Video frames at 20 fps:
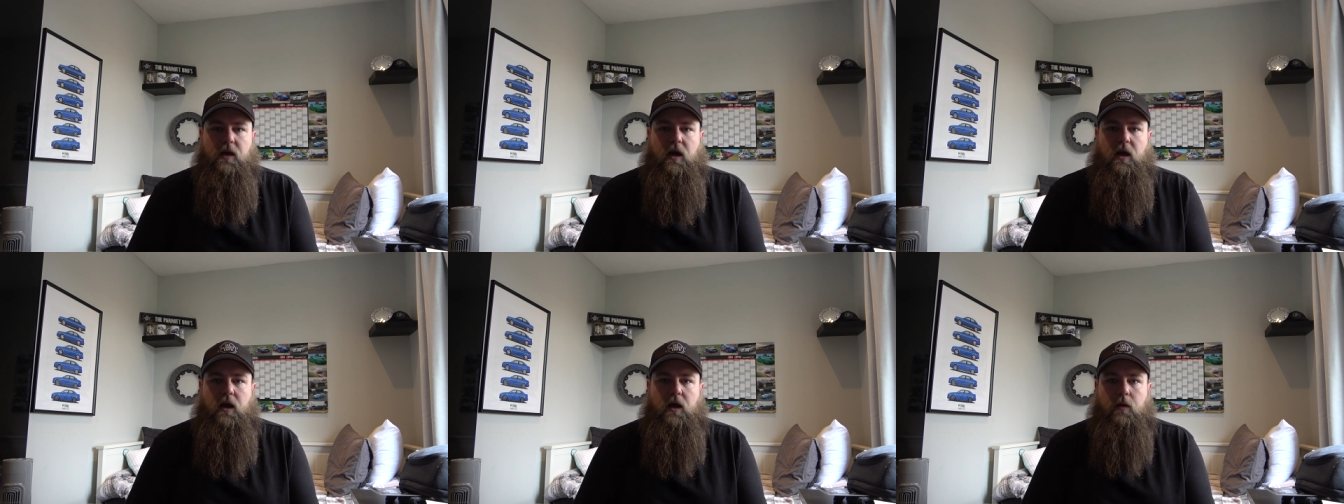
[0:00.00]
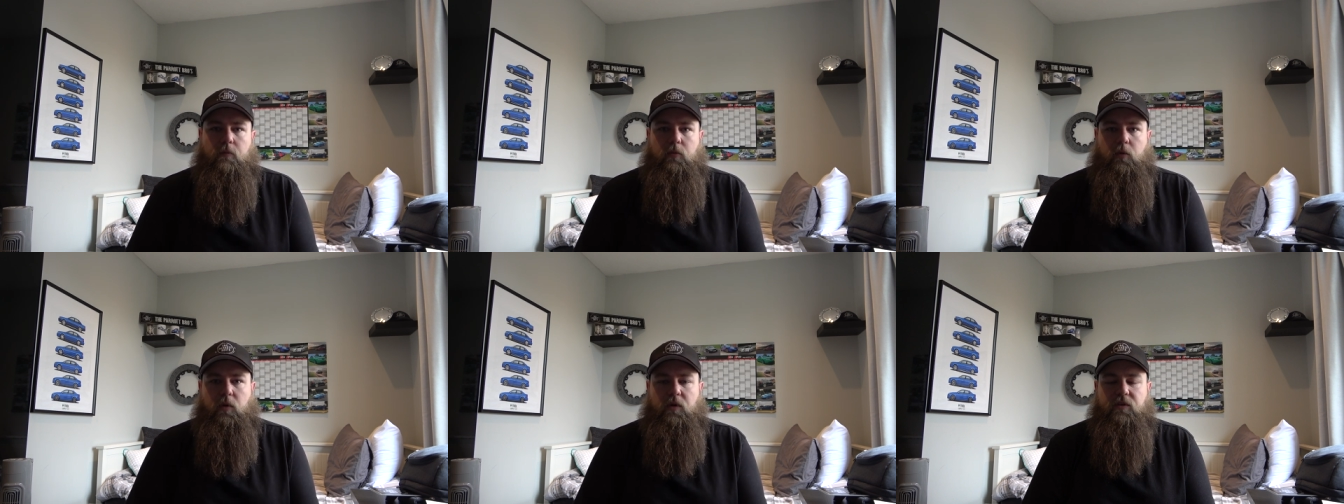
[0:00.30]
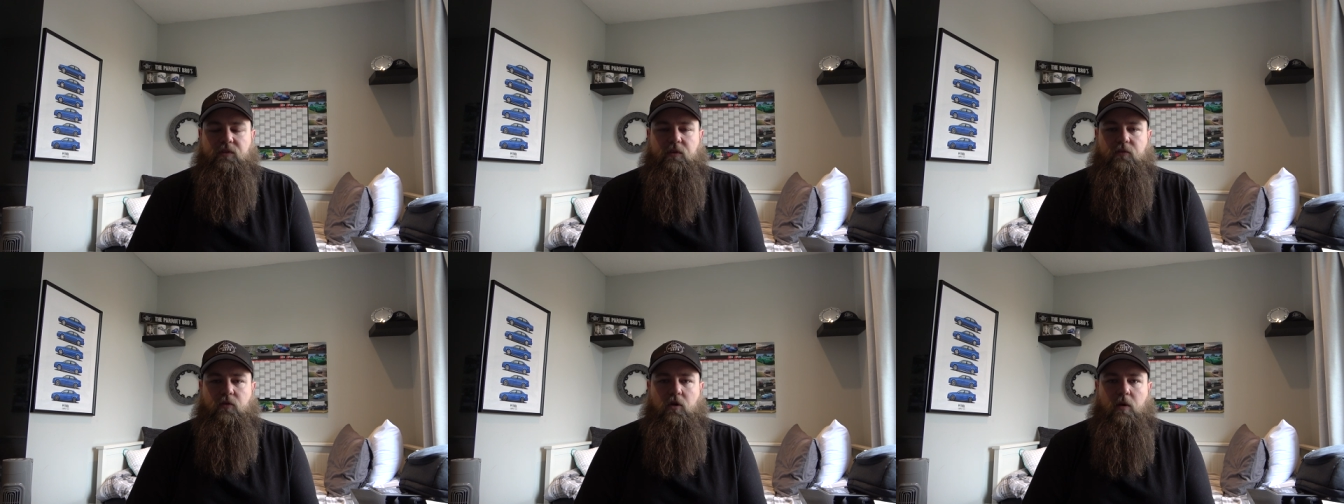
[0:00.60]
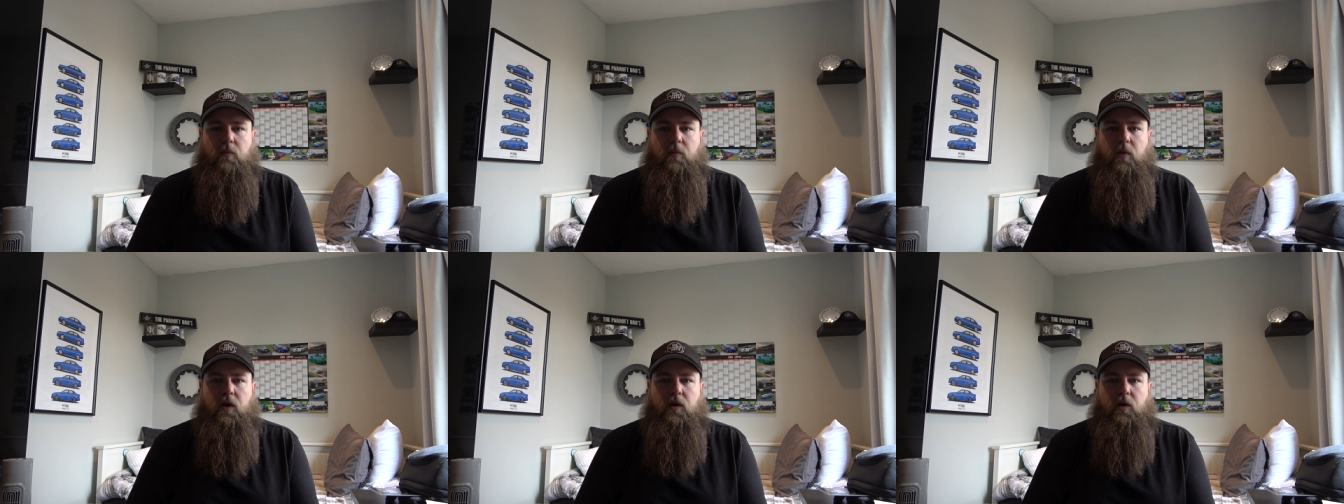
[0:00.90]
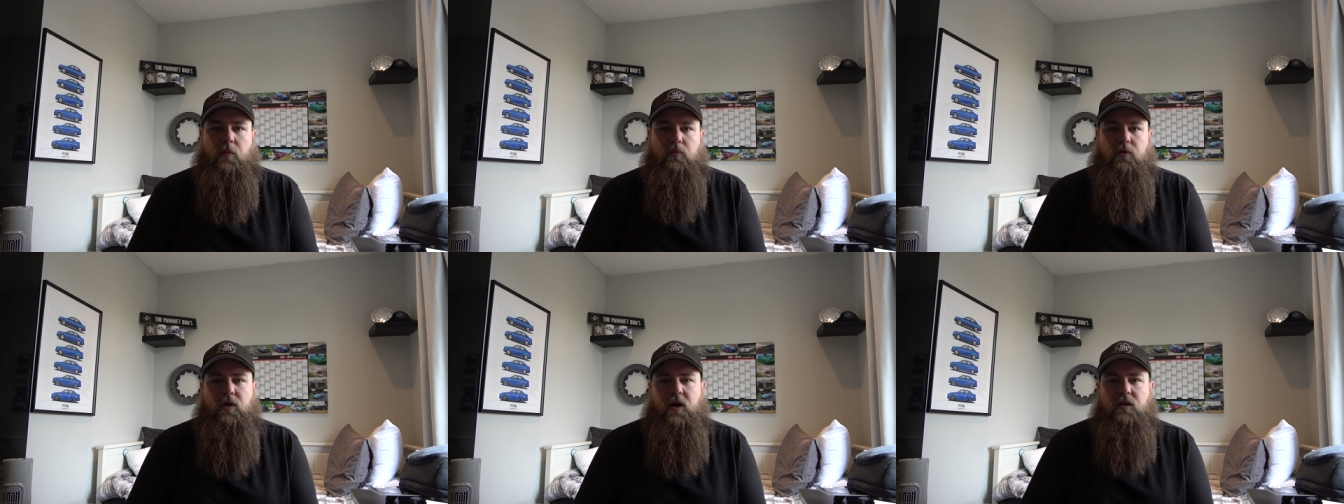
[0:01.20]
Um, the ones I've got on mine
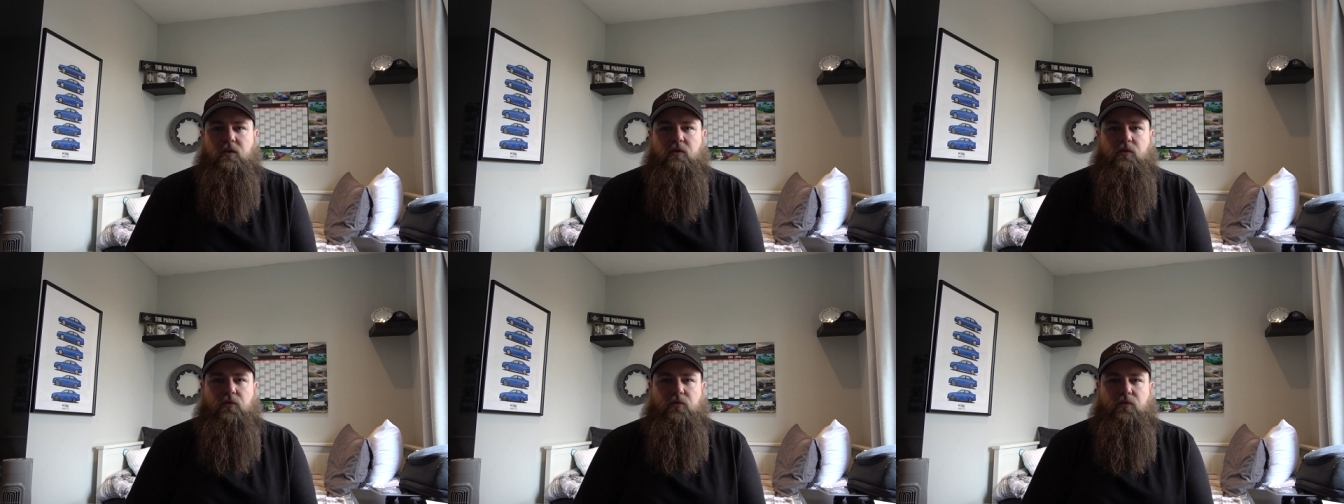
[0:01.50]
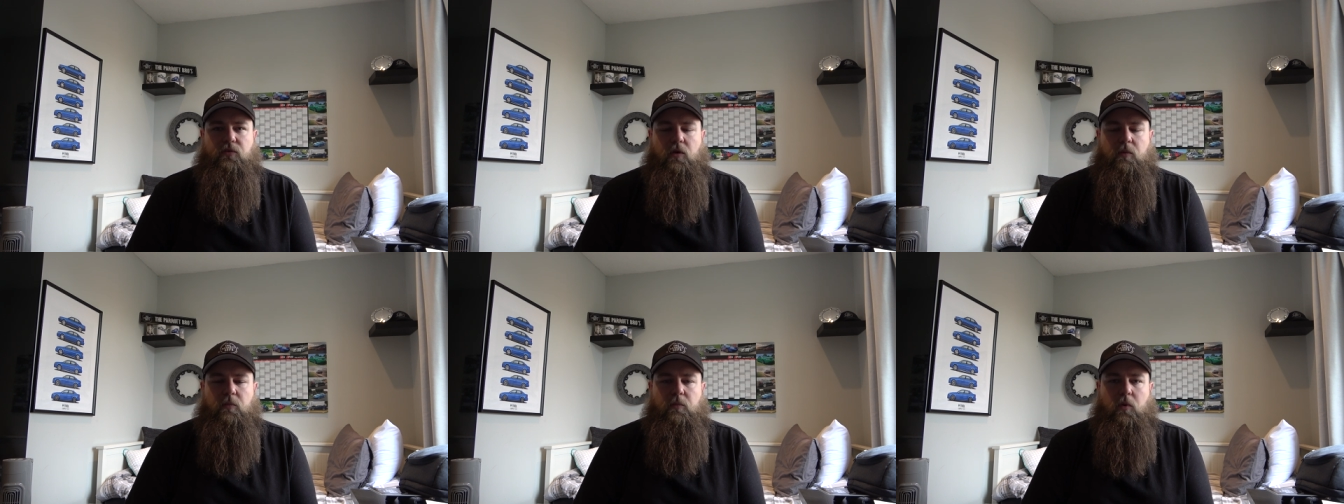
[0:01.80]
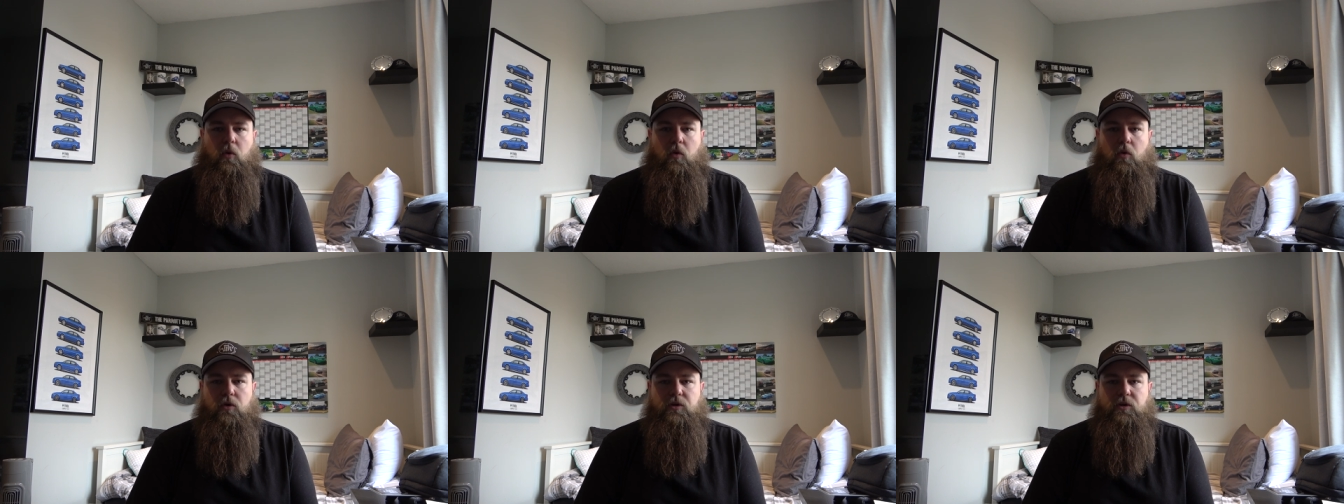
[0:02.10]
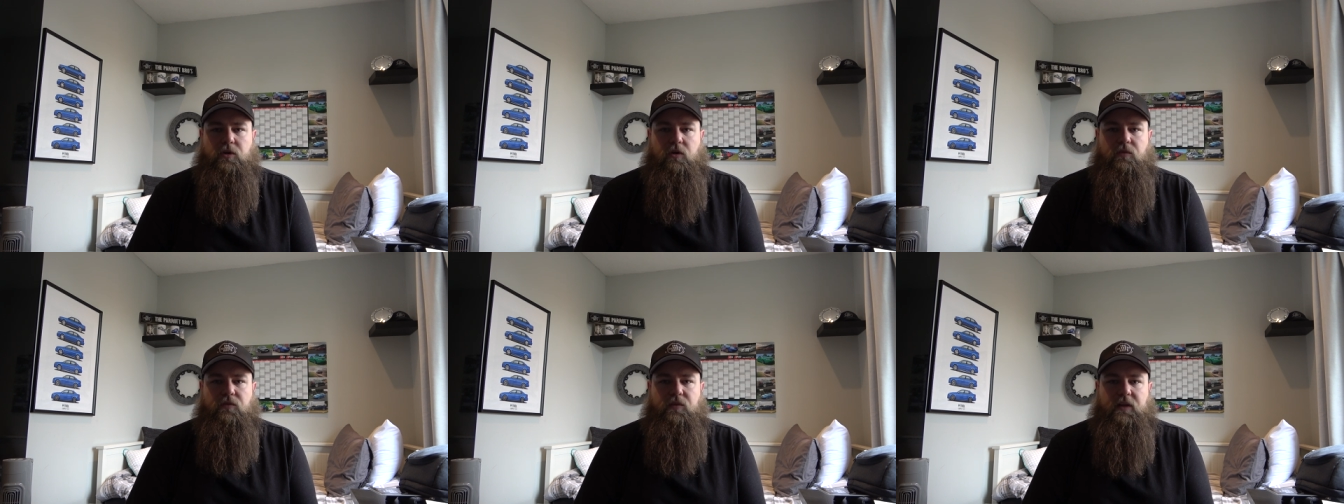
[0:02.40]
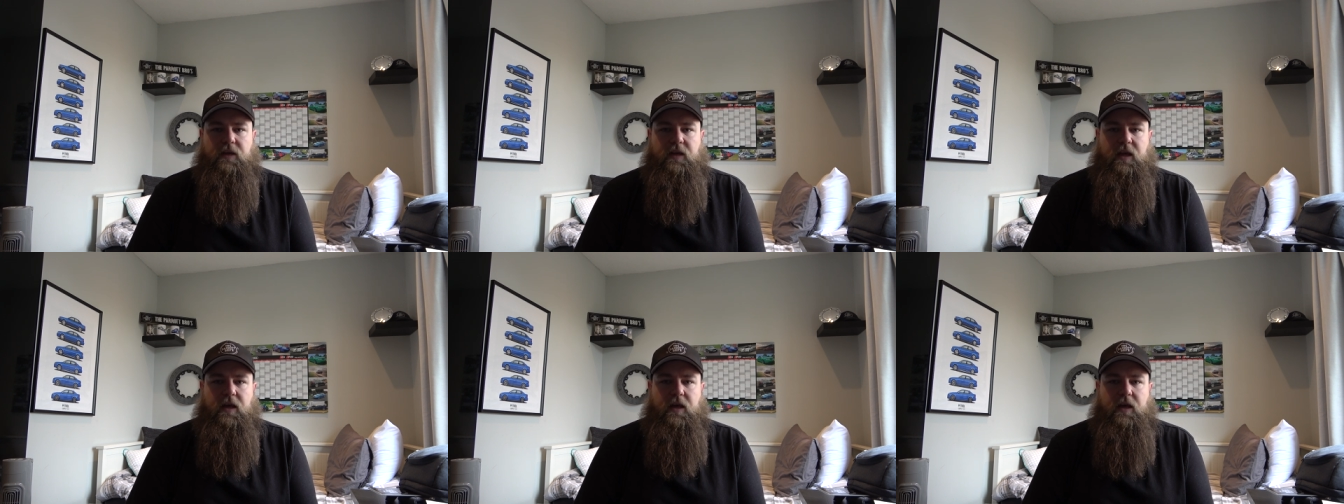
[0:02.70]
are brand new from Porsche over the